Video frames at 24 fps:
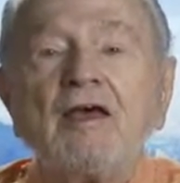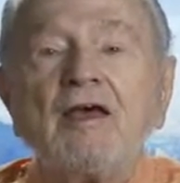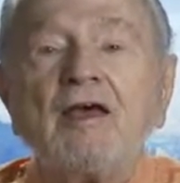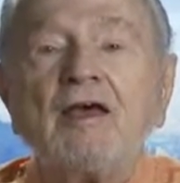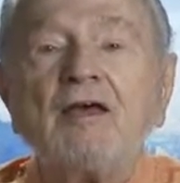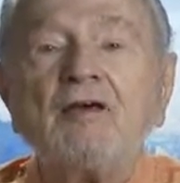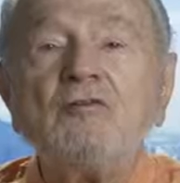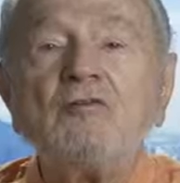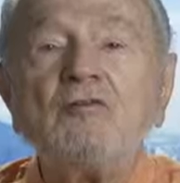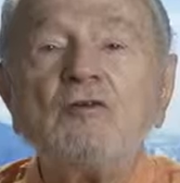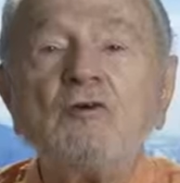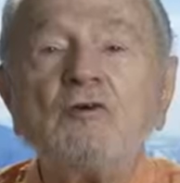
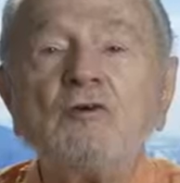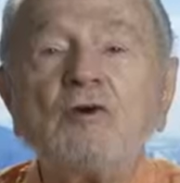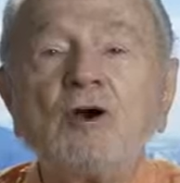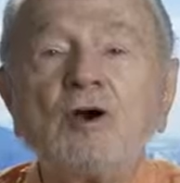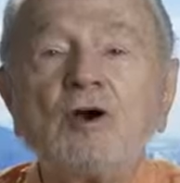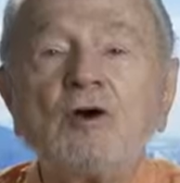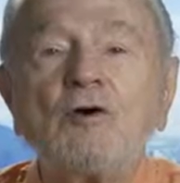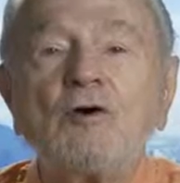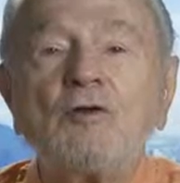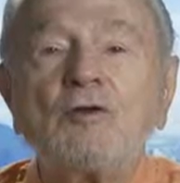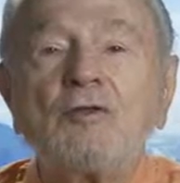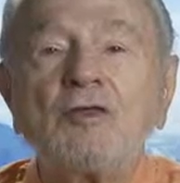If you
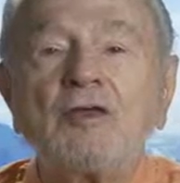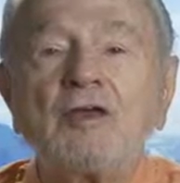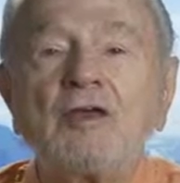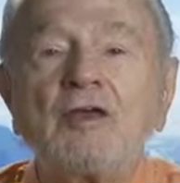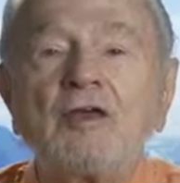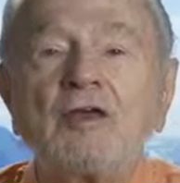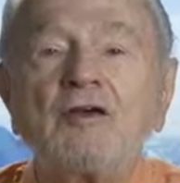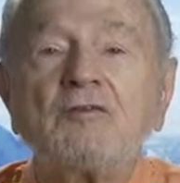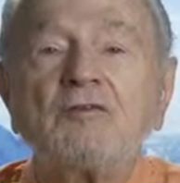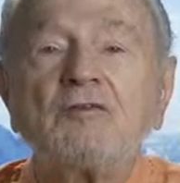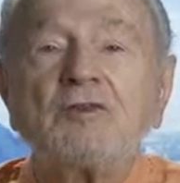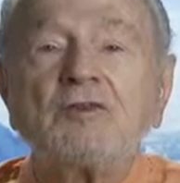go
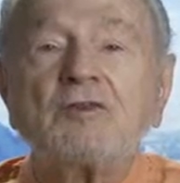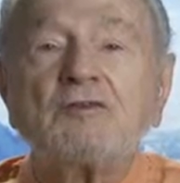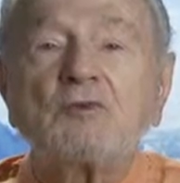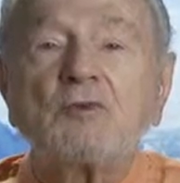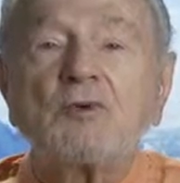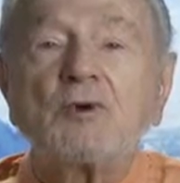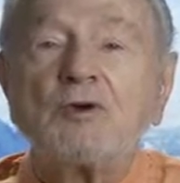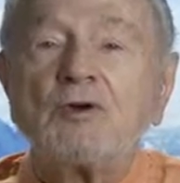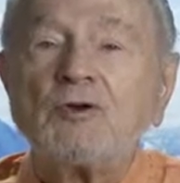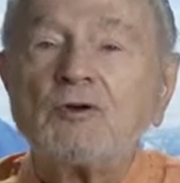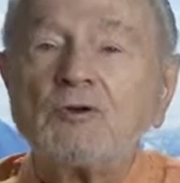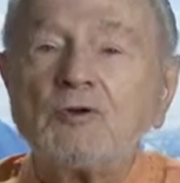thinking of this
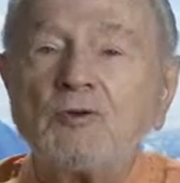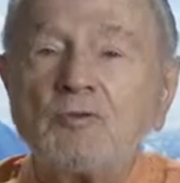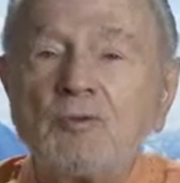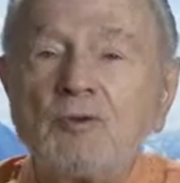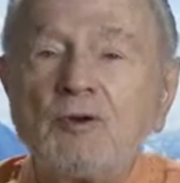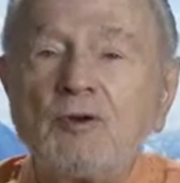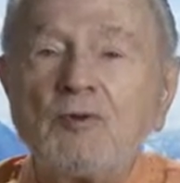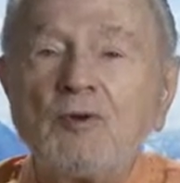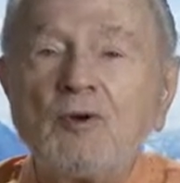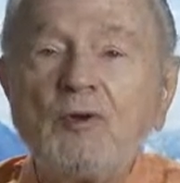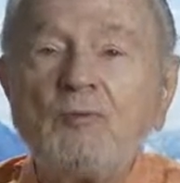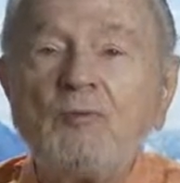world, you'll
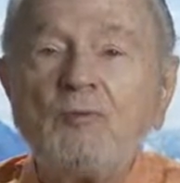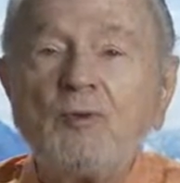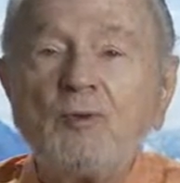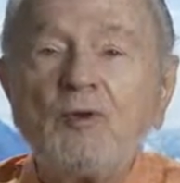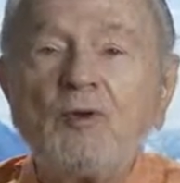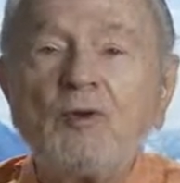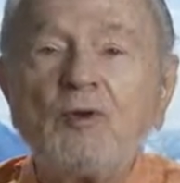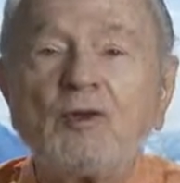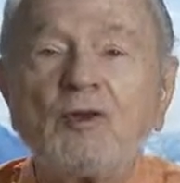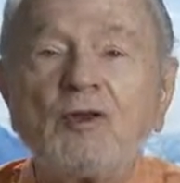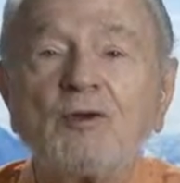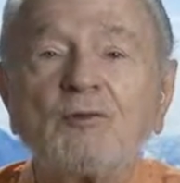be
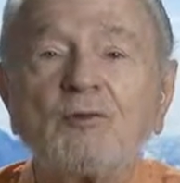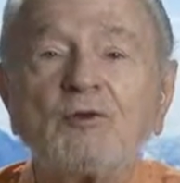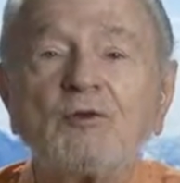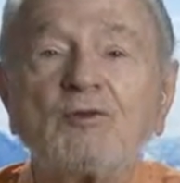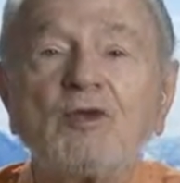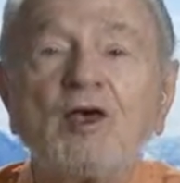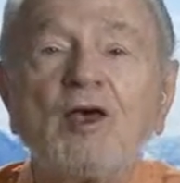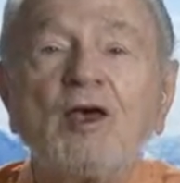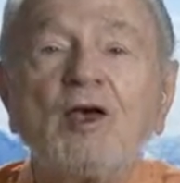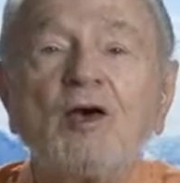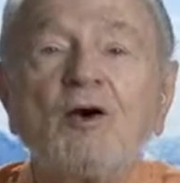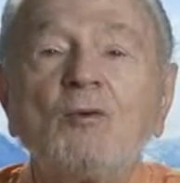reborn. There was
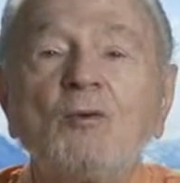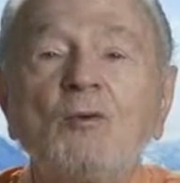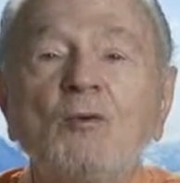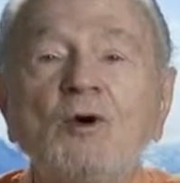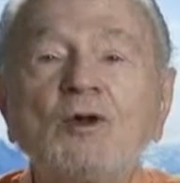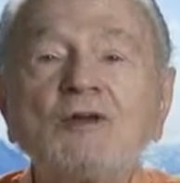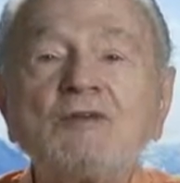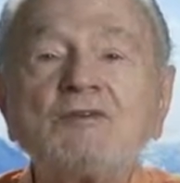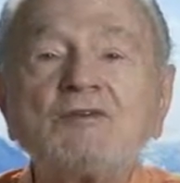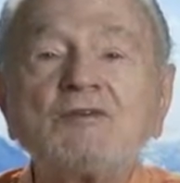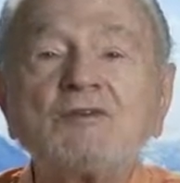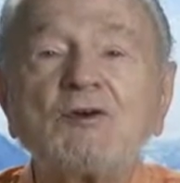
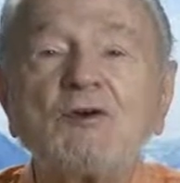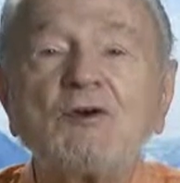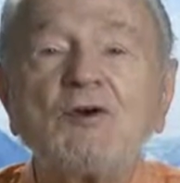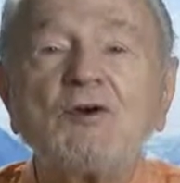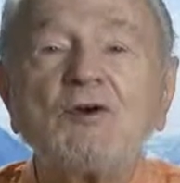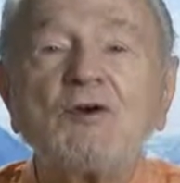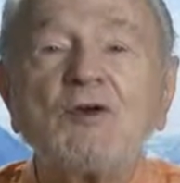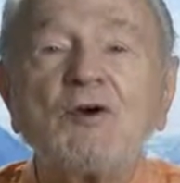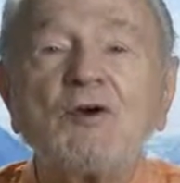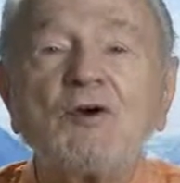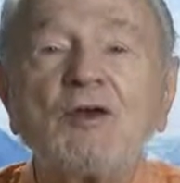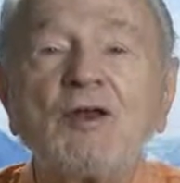one
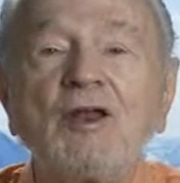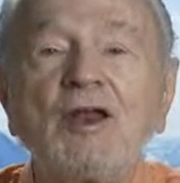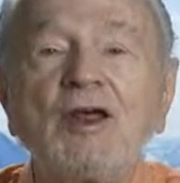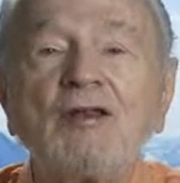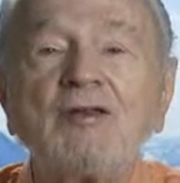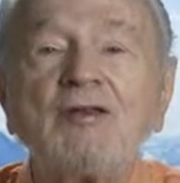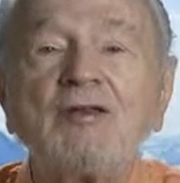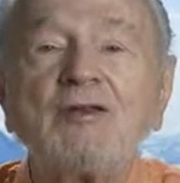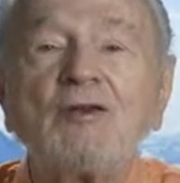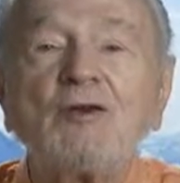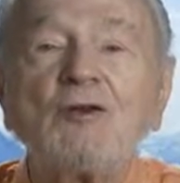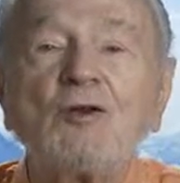story
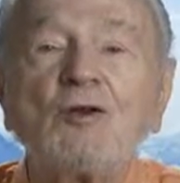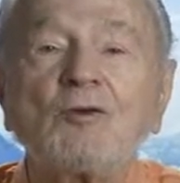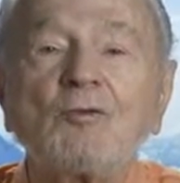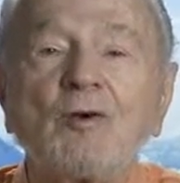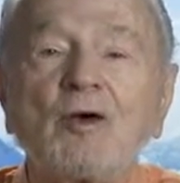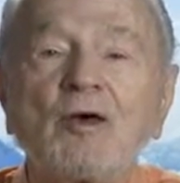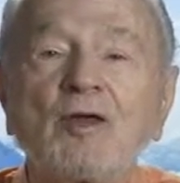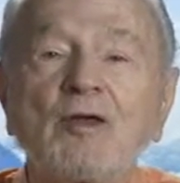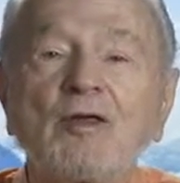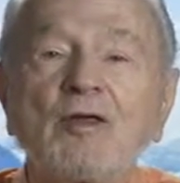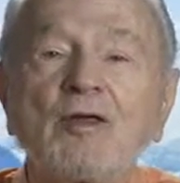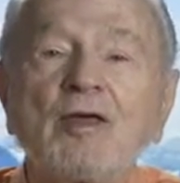Yogananda told
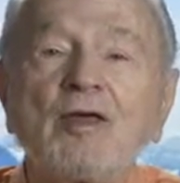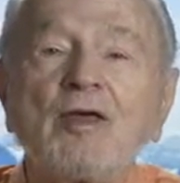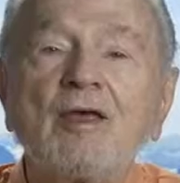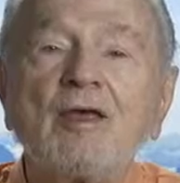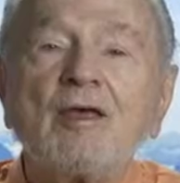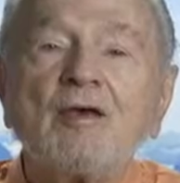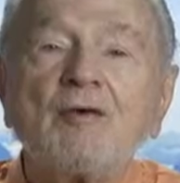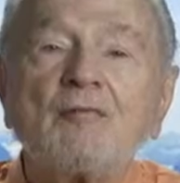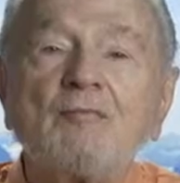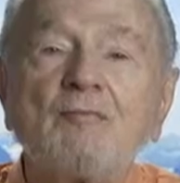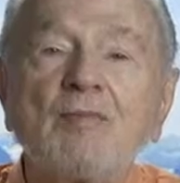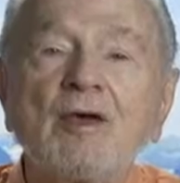about a
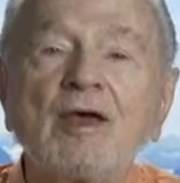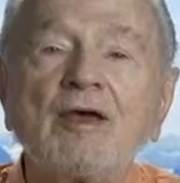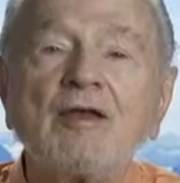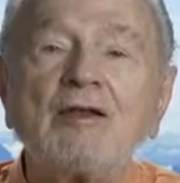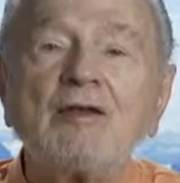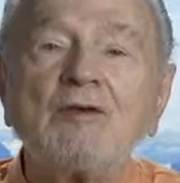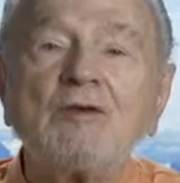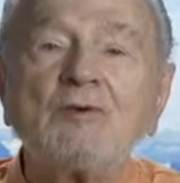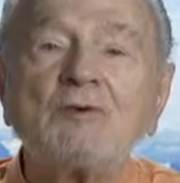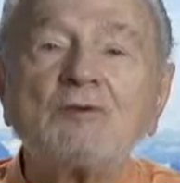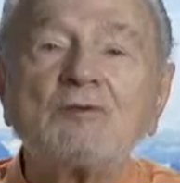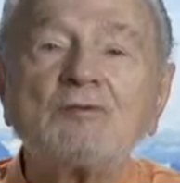
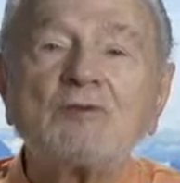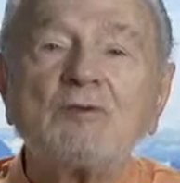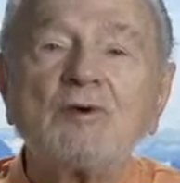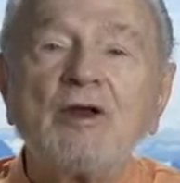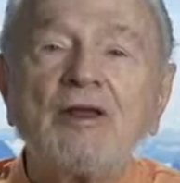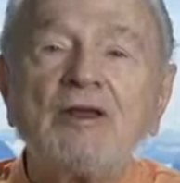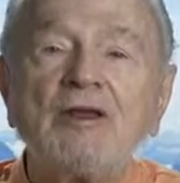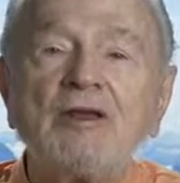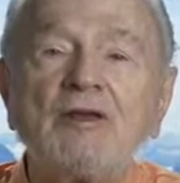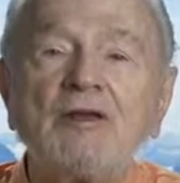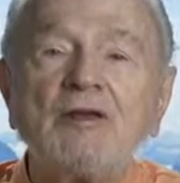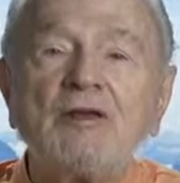man who was
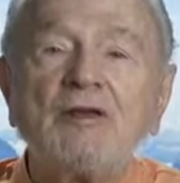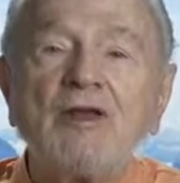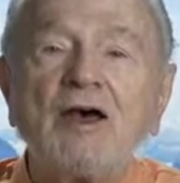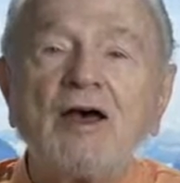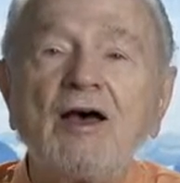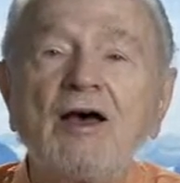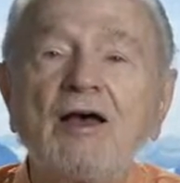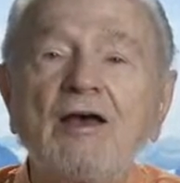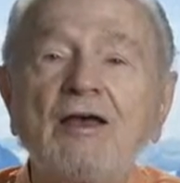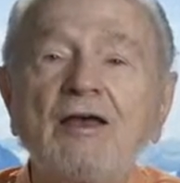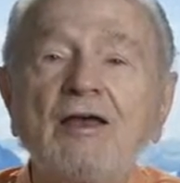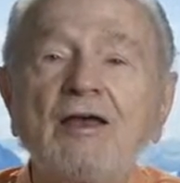ready to
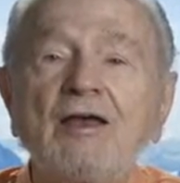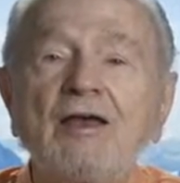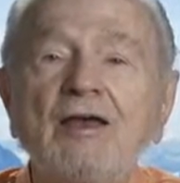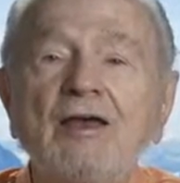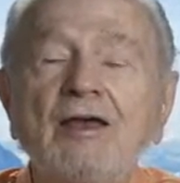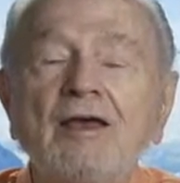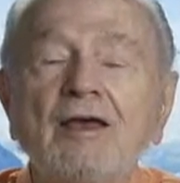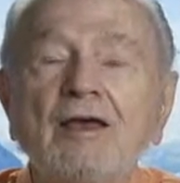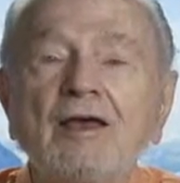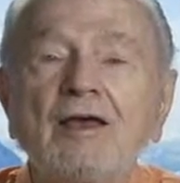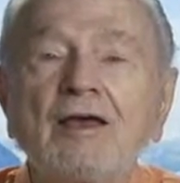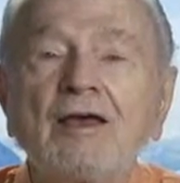die,
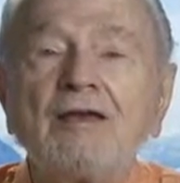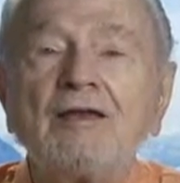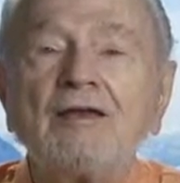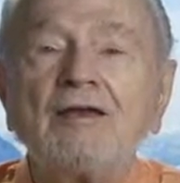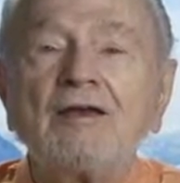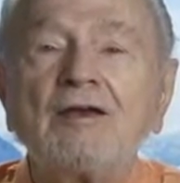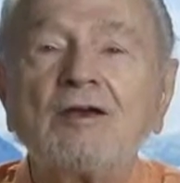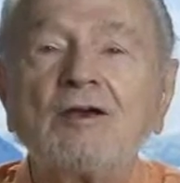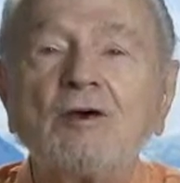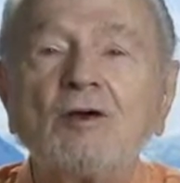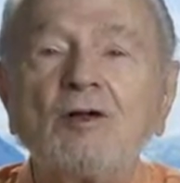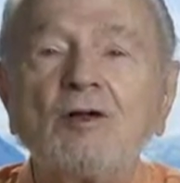and
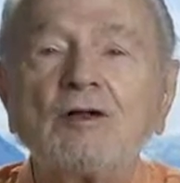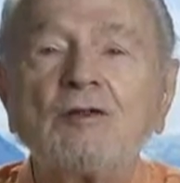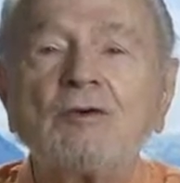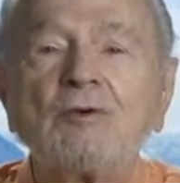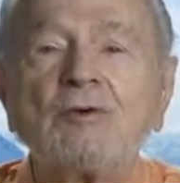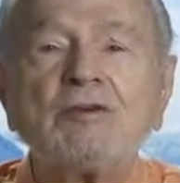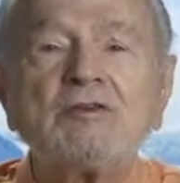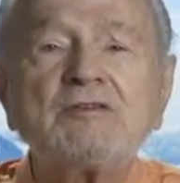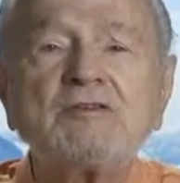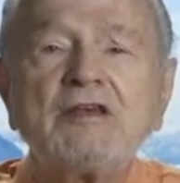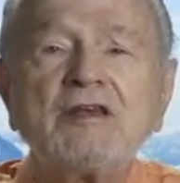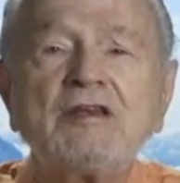he called to
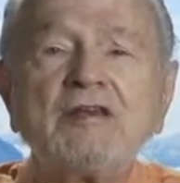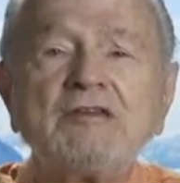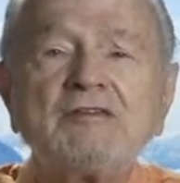his son.